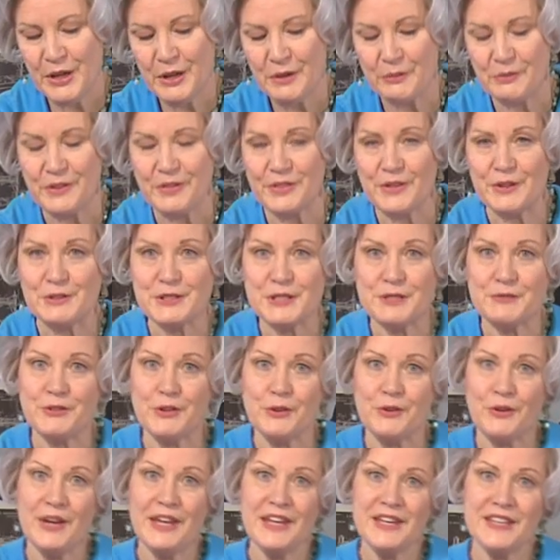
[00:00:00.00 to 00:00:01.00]
With those
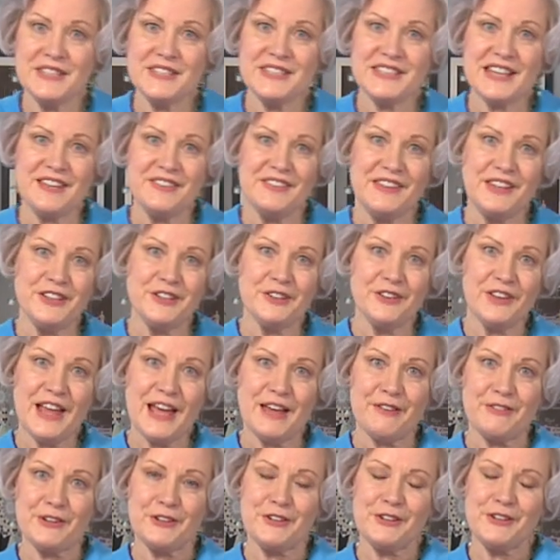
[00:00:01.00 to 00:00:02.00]
few hints, I think you'll
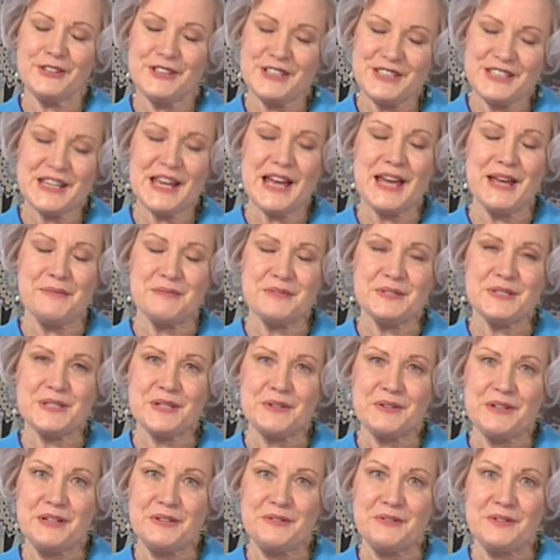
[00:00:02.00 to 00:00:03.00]
have a good time
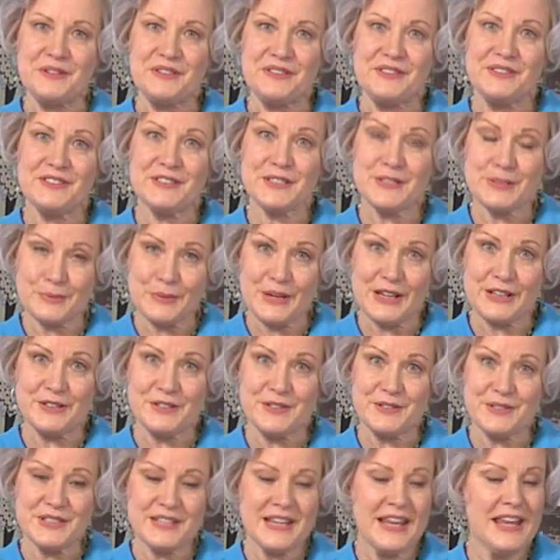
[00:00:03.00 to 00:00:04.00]
sewing with
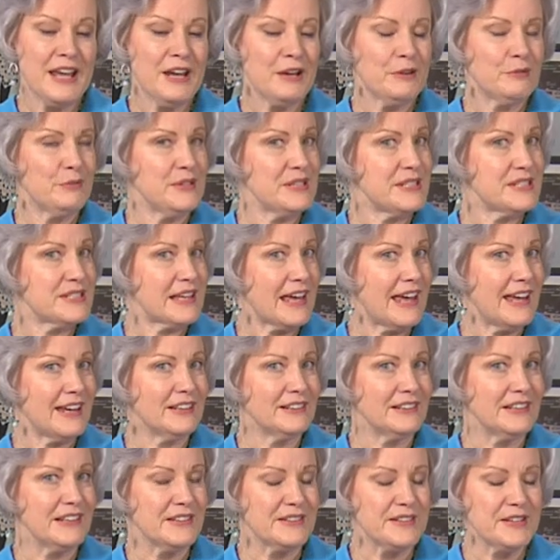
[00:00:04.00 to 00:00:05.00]
sweaters,
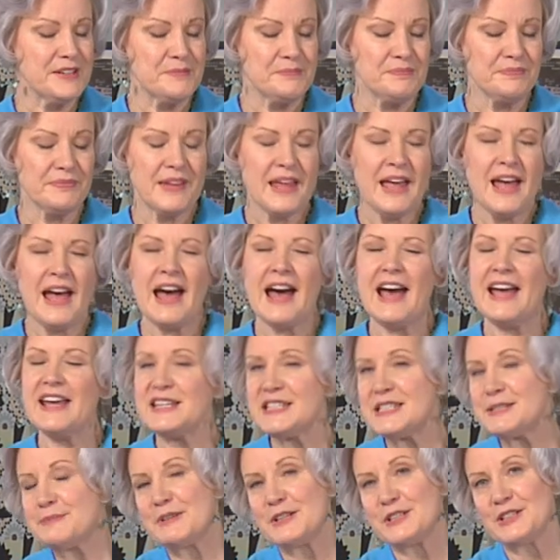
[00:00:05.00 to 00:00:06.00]
recycling them. I
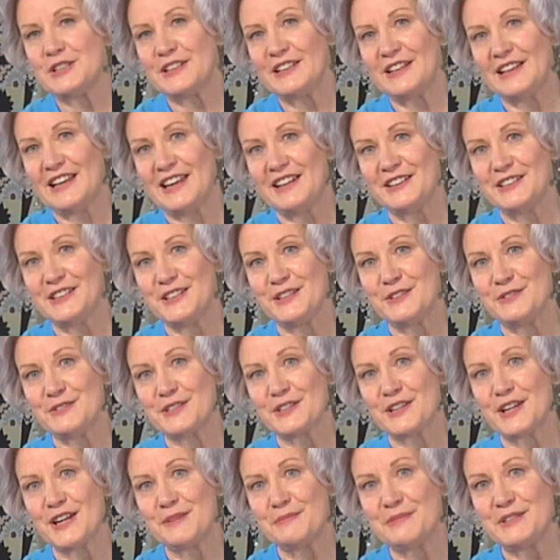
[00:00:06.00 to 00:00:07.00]
especially like to use
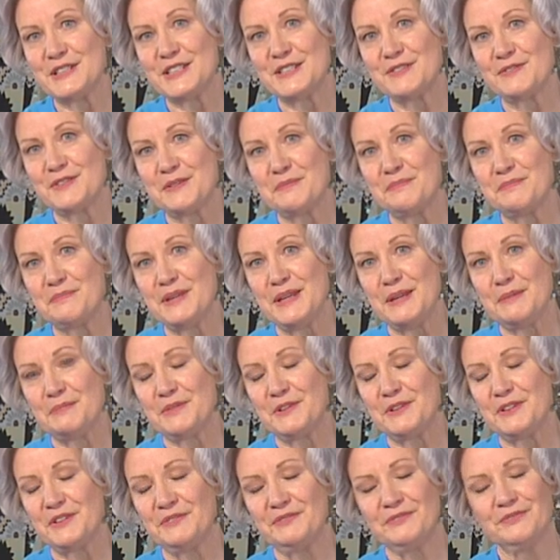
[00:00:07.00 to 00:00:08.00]
garments from
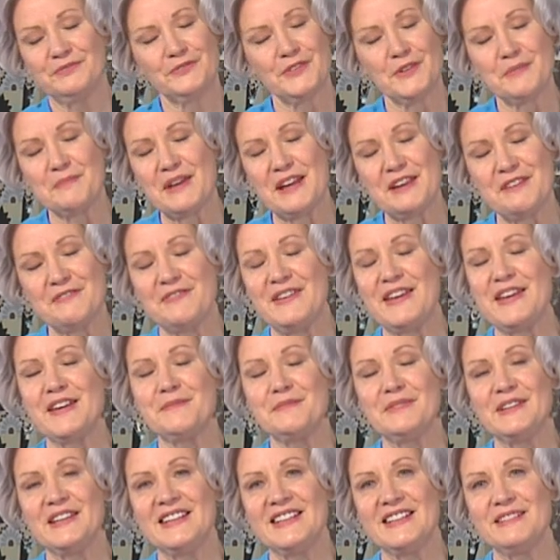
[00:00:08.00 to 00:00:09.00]
people from my
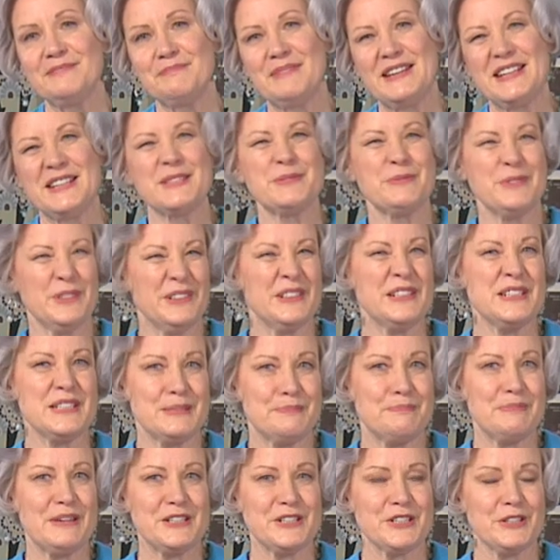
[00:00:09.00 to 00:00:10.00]
family. It makes really
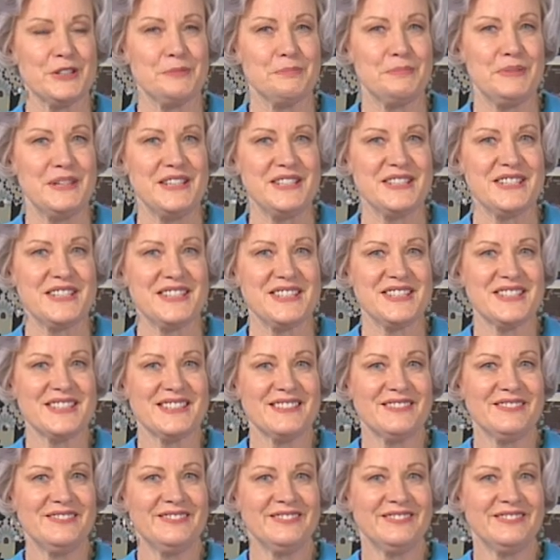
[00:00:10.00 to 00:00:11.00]
special pieces.